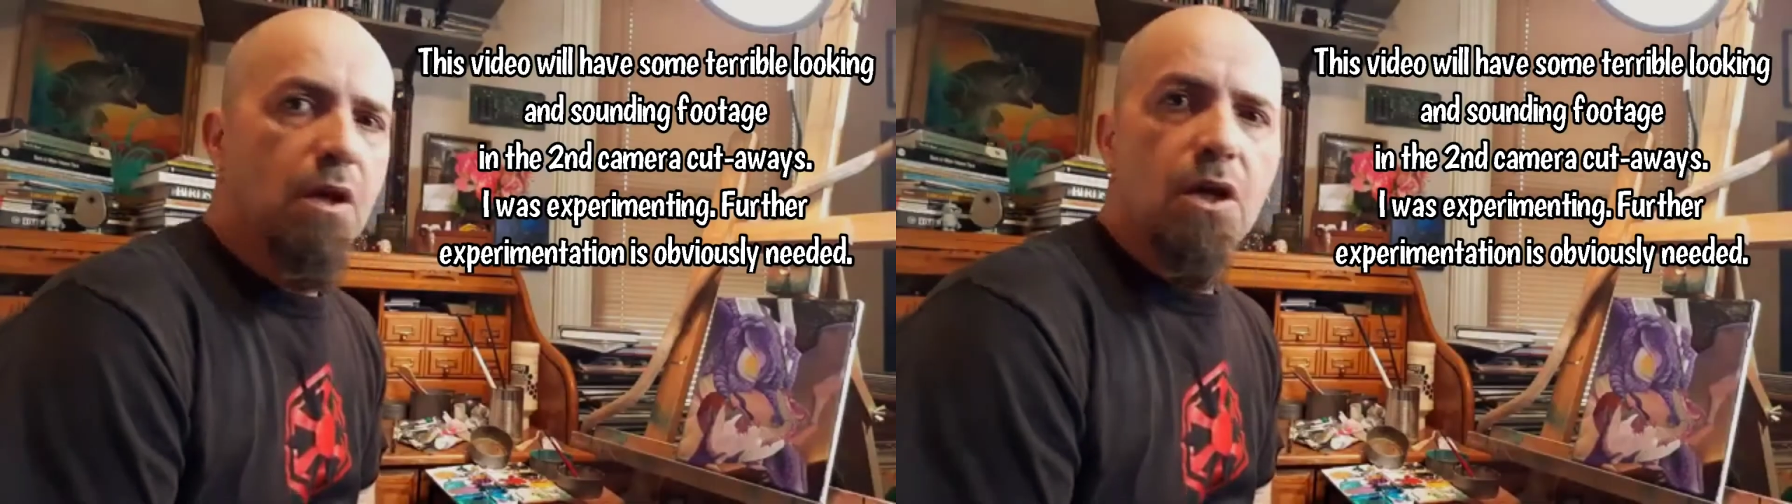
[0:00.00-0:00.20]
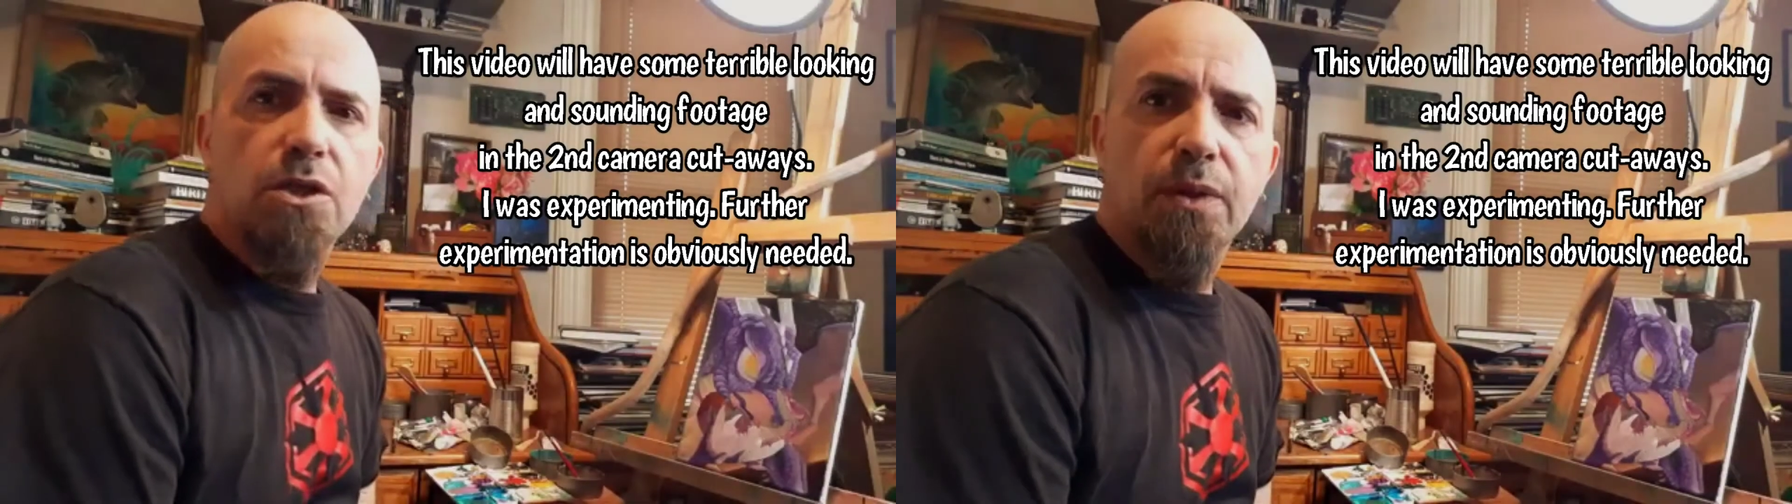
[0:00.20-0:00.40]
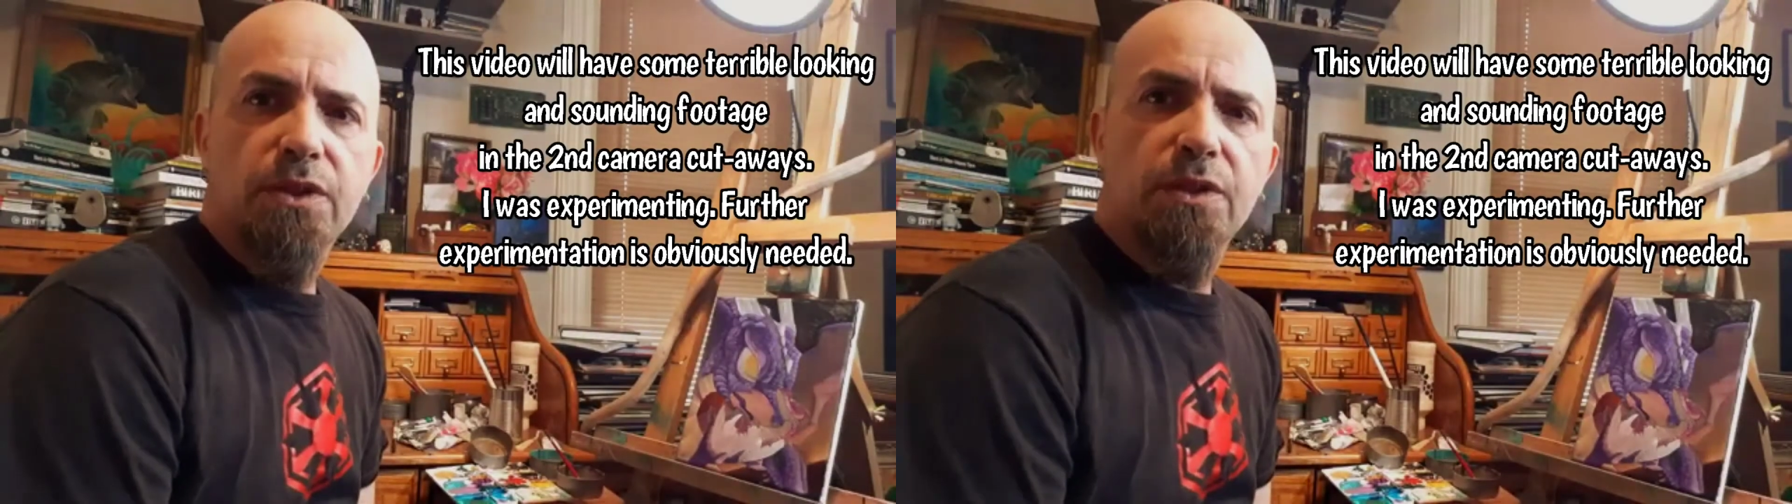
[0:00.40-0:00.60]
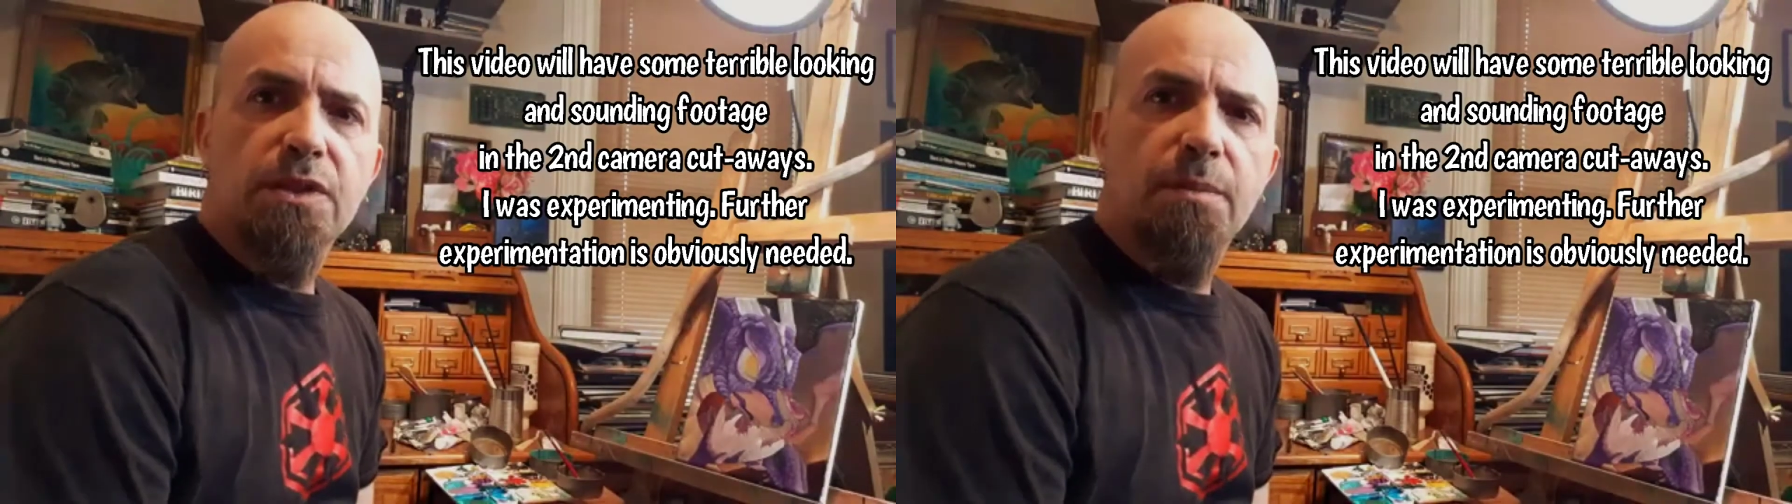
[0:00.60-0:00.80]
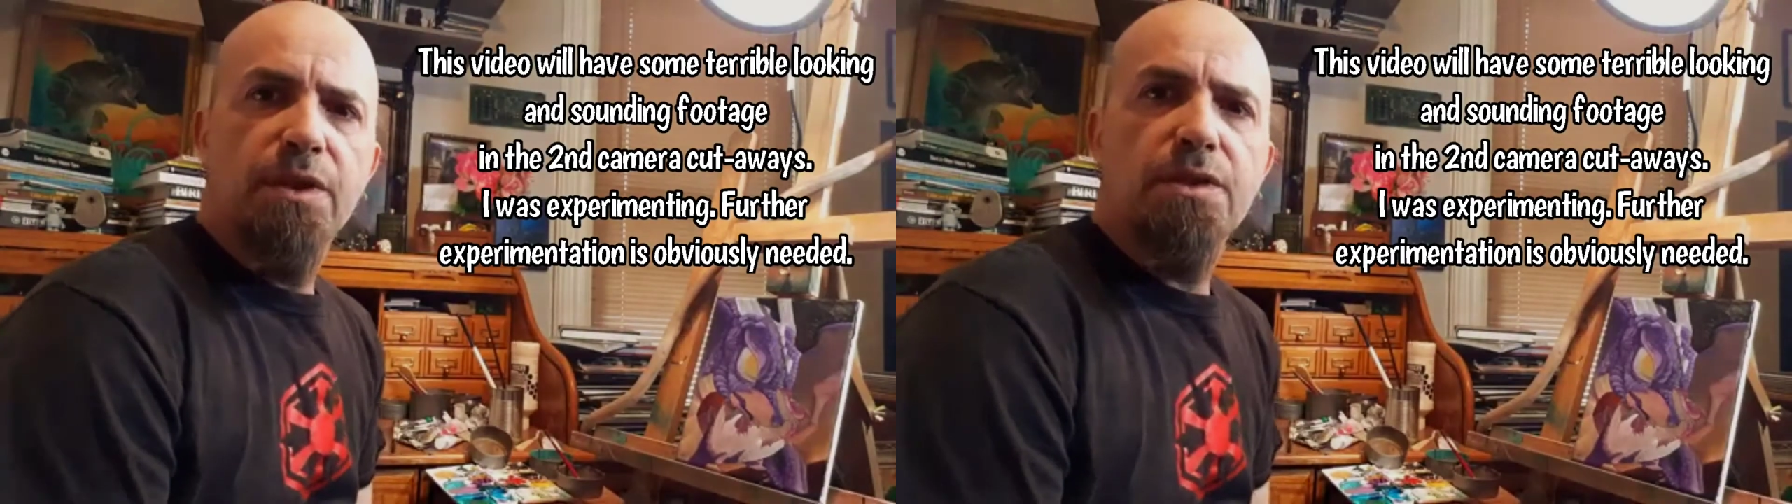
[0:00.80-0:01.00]
So I took
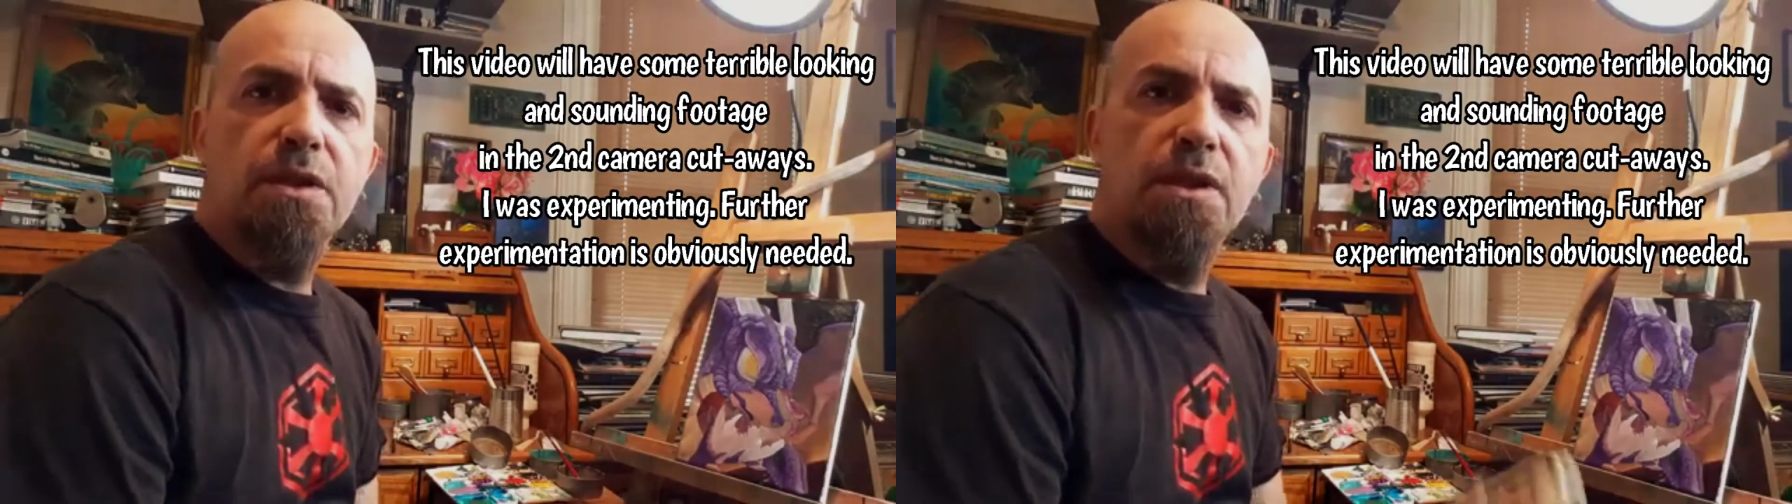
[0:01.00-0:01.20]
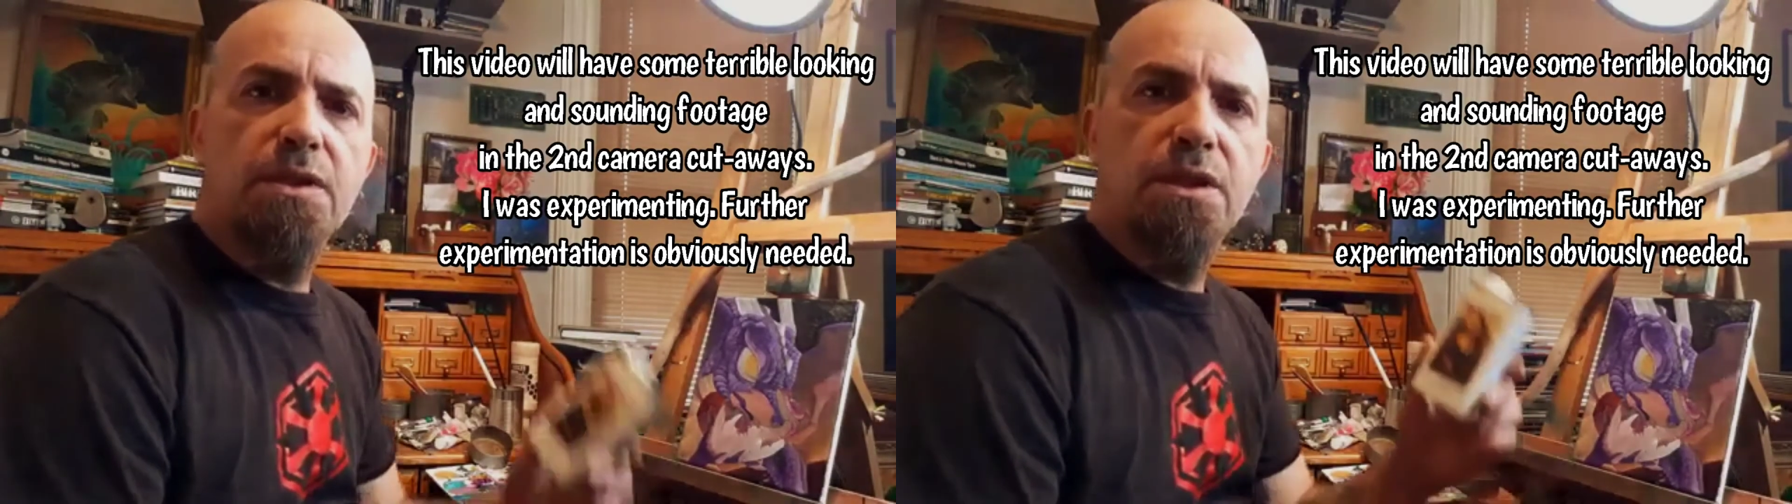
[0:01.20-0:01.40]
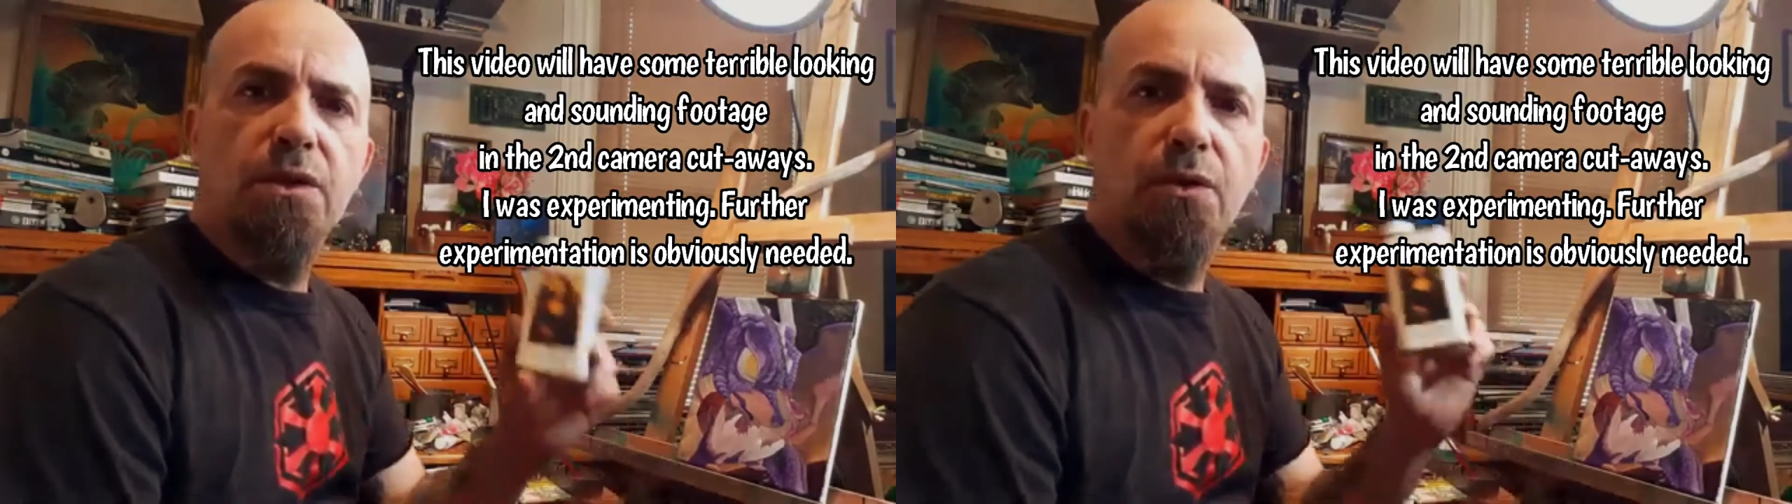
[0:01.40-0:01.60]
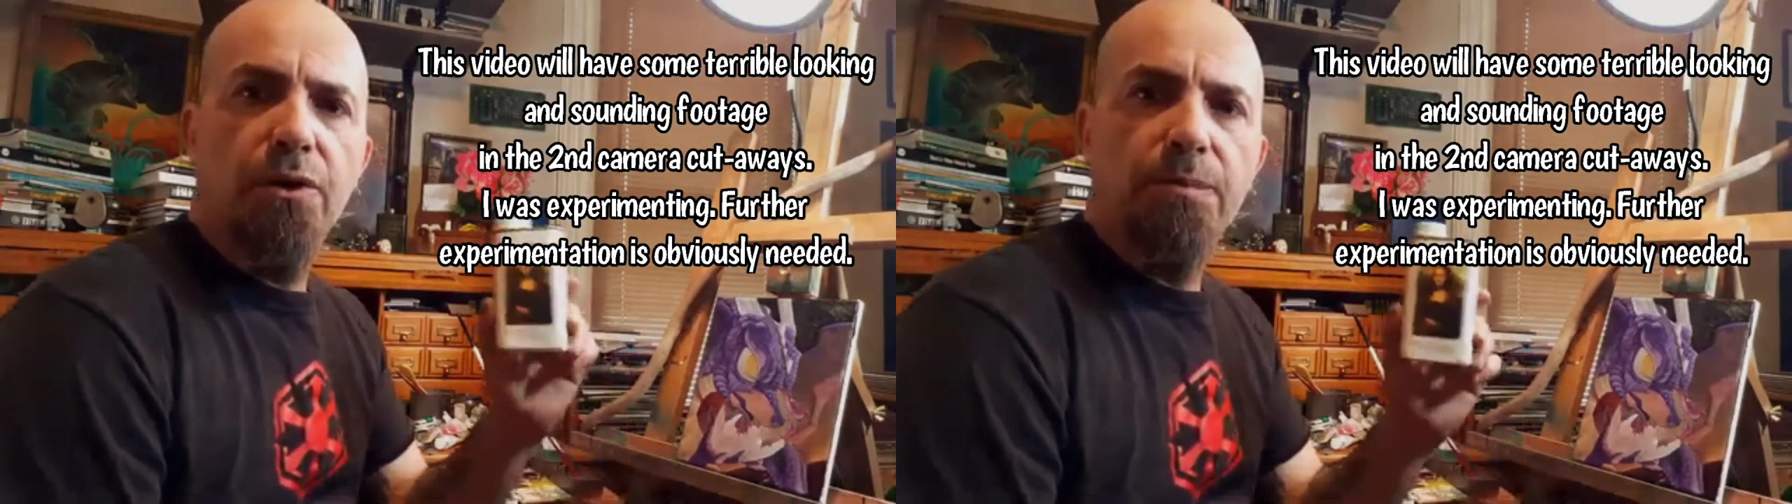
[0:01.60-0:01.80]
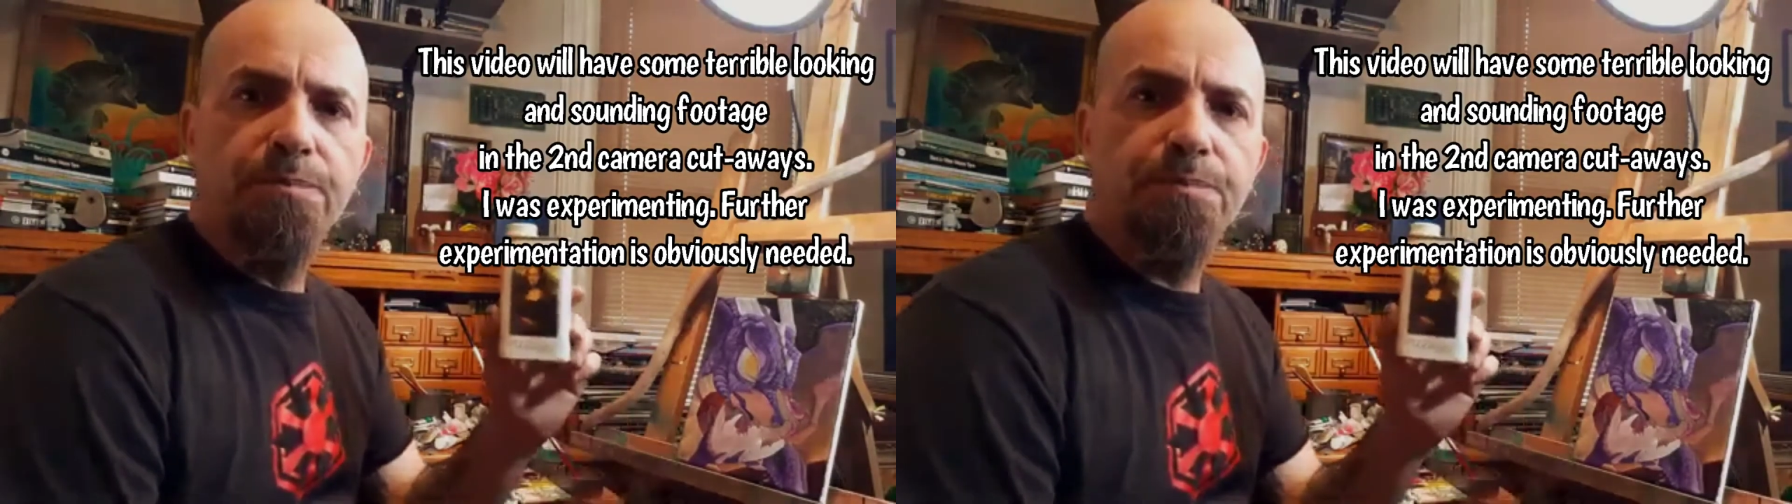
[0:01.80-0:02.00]
some of this linseed oil